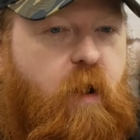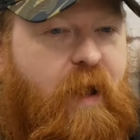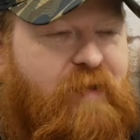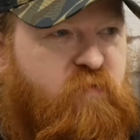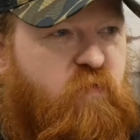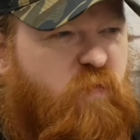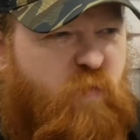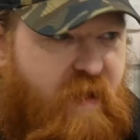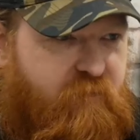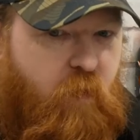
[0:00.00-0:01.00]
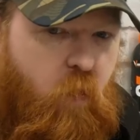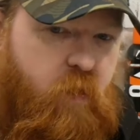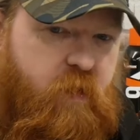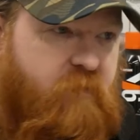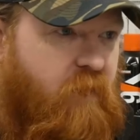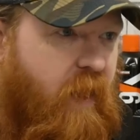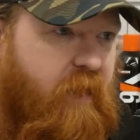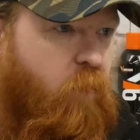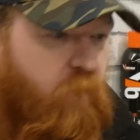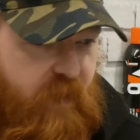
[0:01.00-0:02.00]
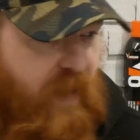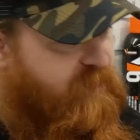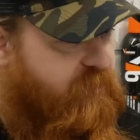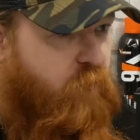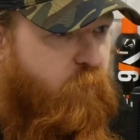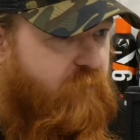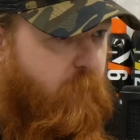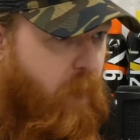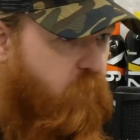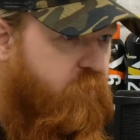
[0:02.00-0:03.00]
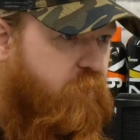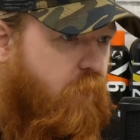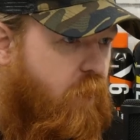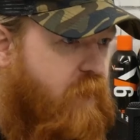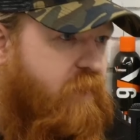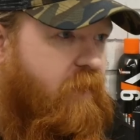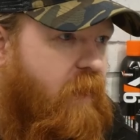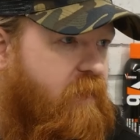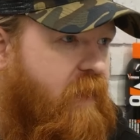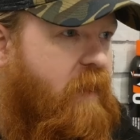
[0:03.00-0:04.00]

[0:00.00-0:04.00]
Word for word: as straightforward as like what the guys have done with the bolster or anything like that.